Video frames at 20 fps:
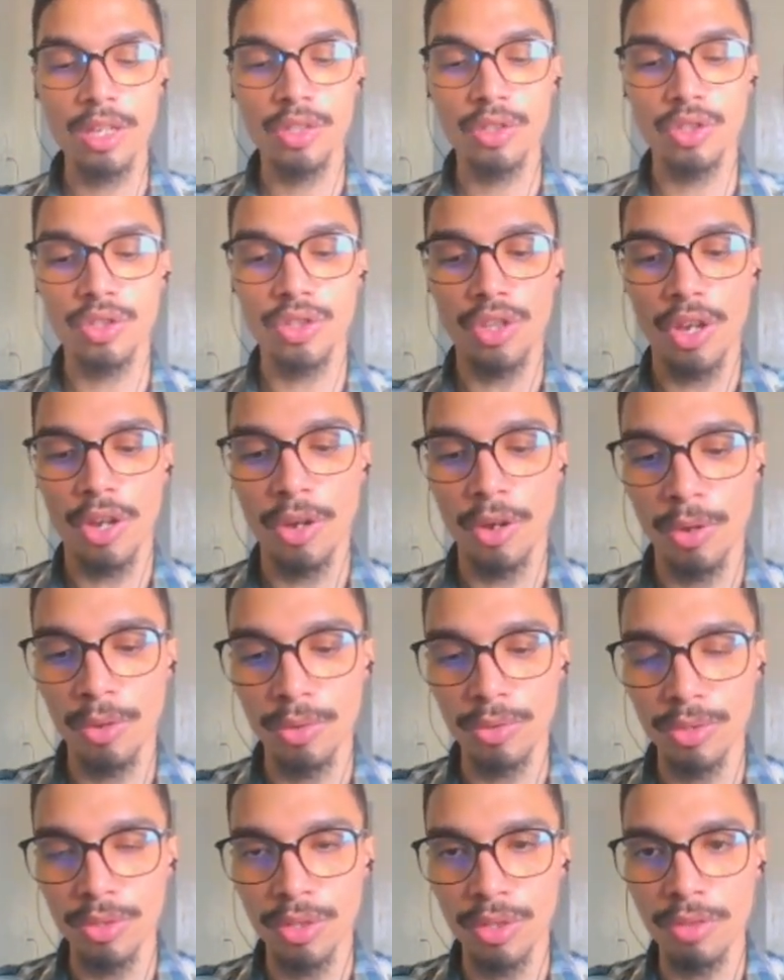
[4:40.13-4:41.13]

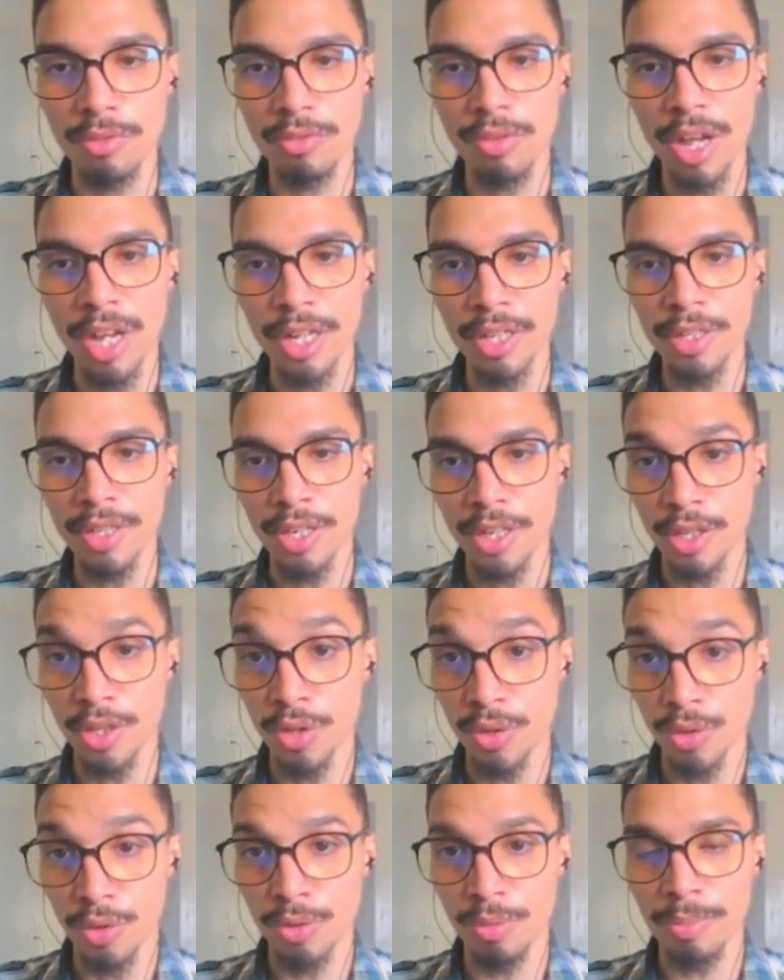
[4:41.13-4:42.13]
So to define a
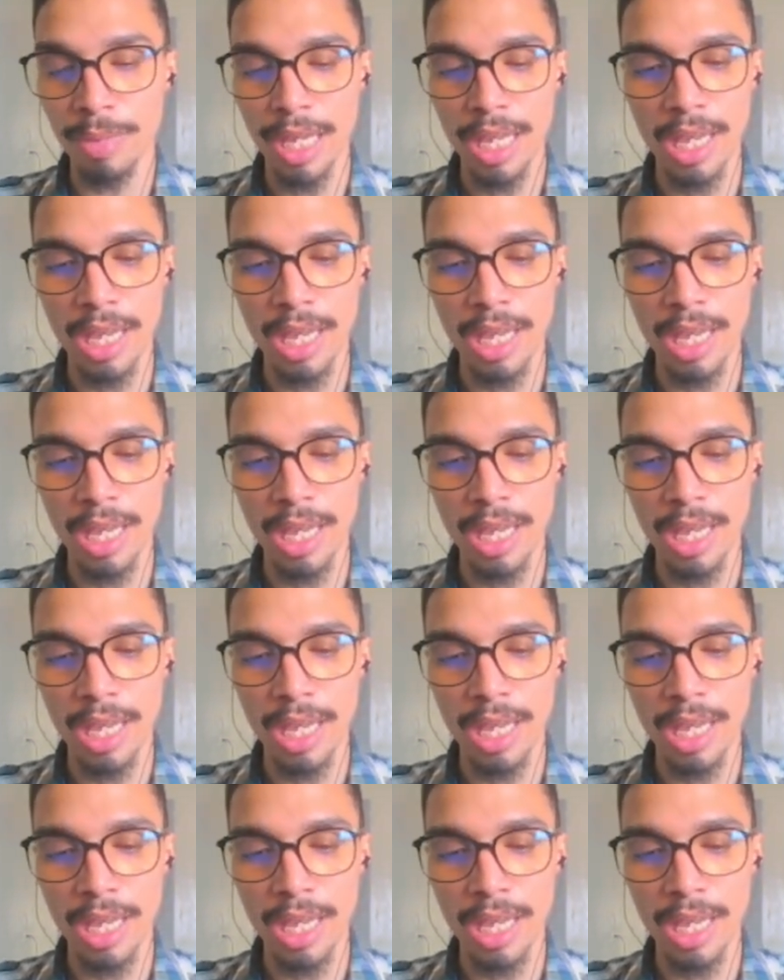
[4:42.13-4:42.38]
group